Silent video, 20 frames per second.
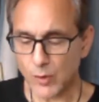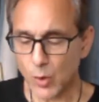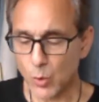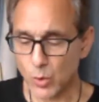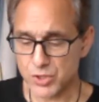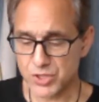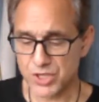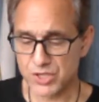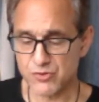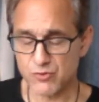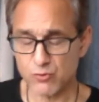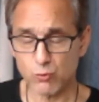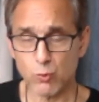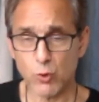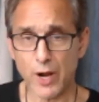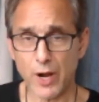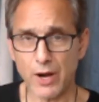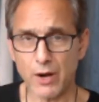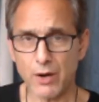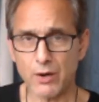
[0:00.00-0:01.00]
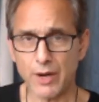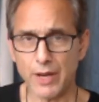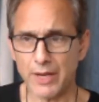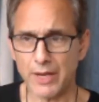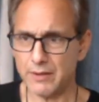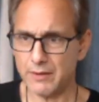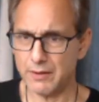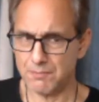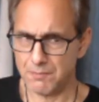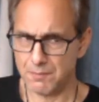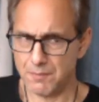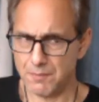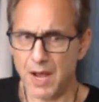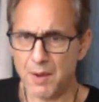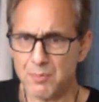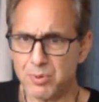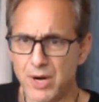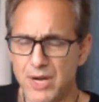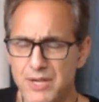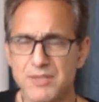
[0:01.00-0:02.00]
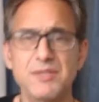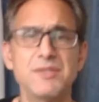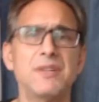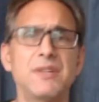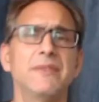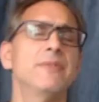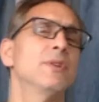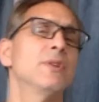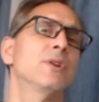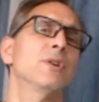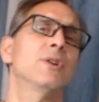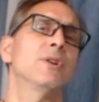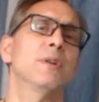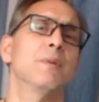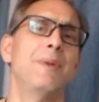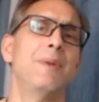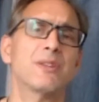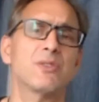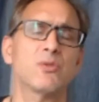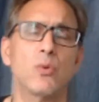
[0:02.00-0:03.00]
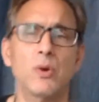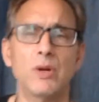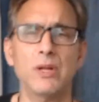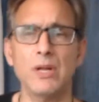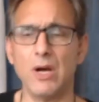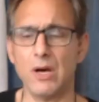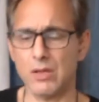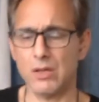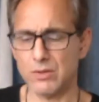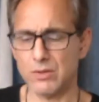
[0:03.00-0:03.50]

which is rare, and my price is even good, about $20,